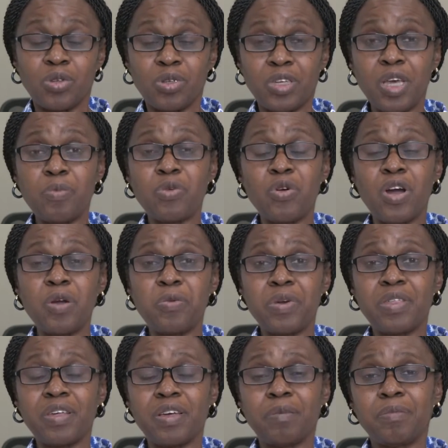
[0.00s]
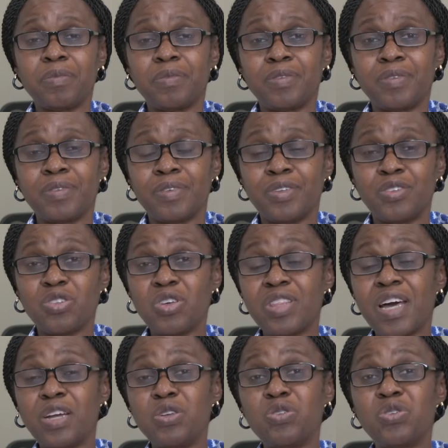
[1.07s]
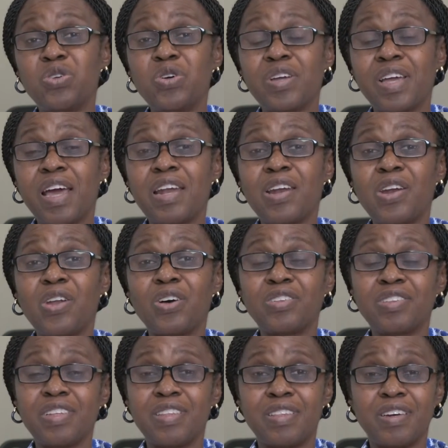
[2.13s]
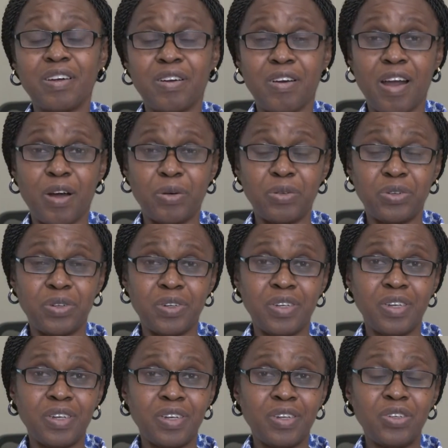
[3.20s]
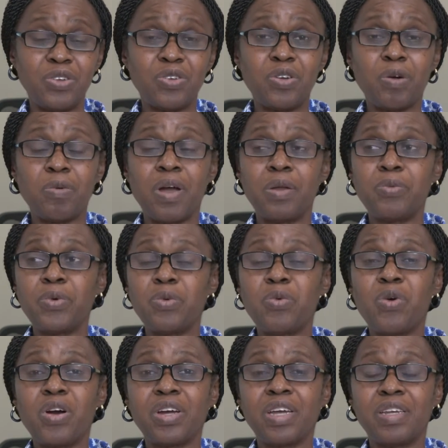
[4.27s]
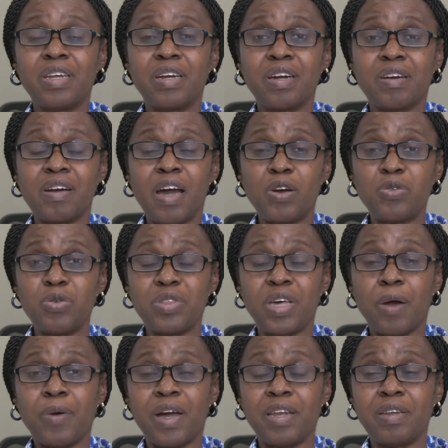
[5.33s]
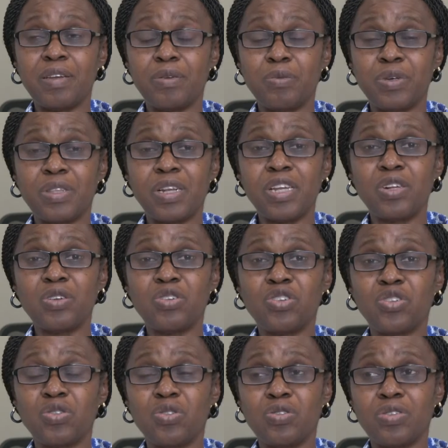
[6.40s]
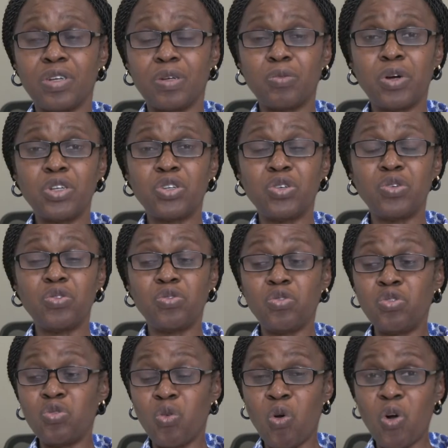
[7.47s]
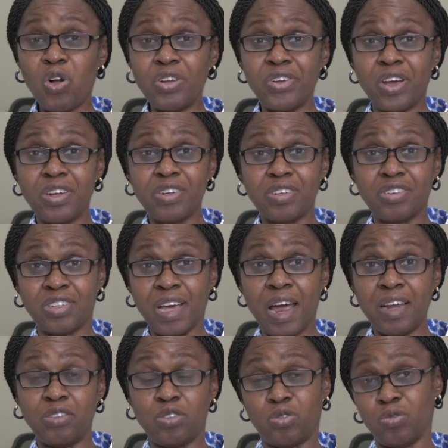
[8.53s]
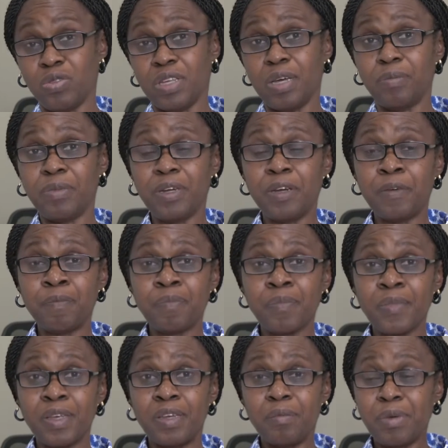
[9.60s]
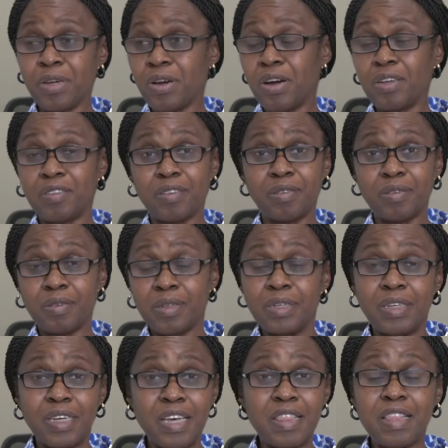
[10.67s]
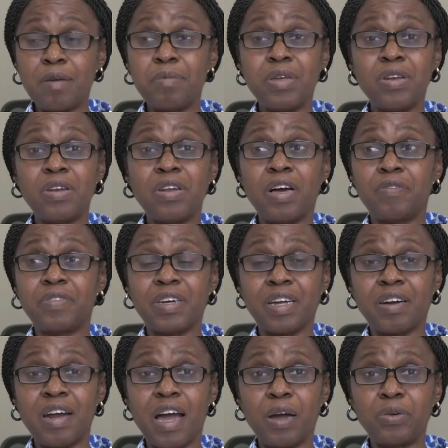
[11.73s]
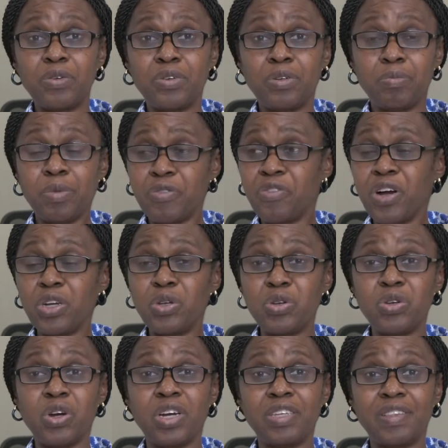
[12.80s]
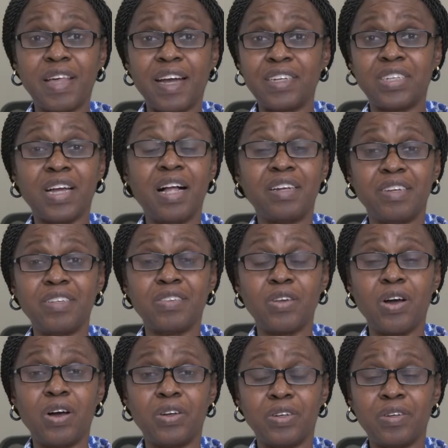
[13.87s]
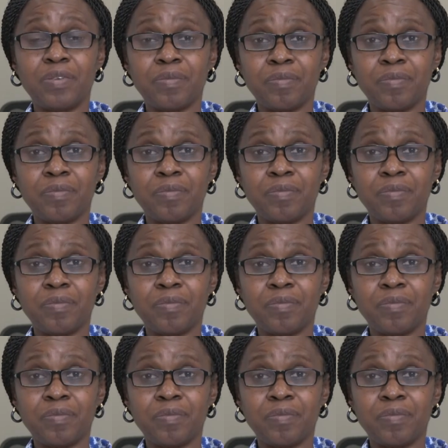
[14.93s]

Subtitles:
Keep going with him so that you don't get lost in the crowd. You know, when we walk in a crowd with little children, what do? You hold on tight to them. Because in the middle of the crowd, before you know it, that child is gone.